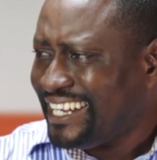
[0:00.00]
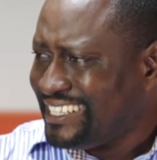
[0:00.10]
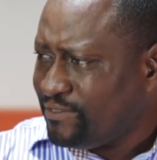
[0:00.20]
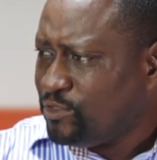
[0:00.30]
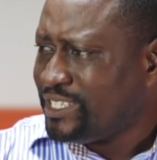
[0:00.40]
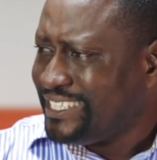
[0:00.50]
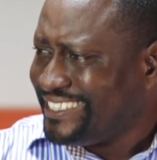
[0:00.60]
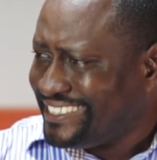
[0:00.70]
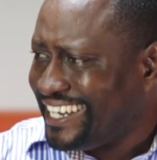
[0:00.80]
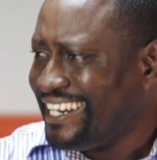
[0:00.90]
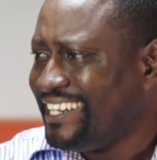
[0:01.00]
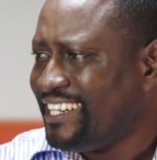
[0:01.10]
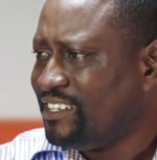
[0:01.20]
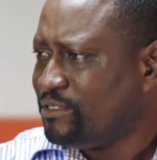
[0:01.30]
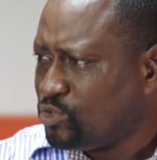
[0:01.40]
it that they've not really
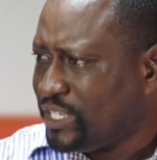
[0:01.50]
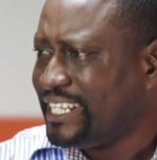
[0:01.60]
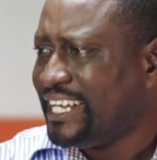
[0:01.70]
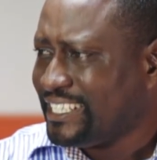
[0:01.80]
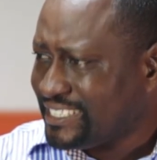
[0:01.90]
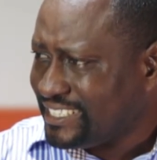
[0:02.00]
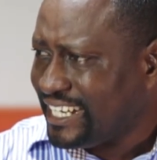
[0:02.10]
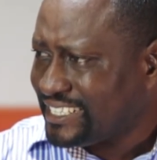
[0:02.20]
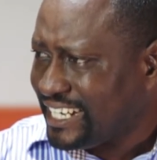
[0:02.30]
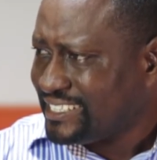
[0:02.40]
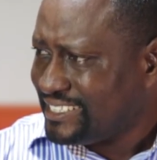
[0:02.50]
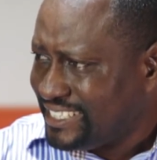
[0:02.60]
gelled together as a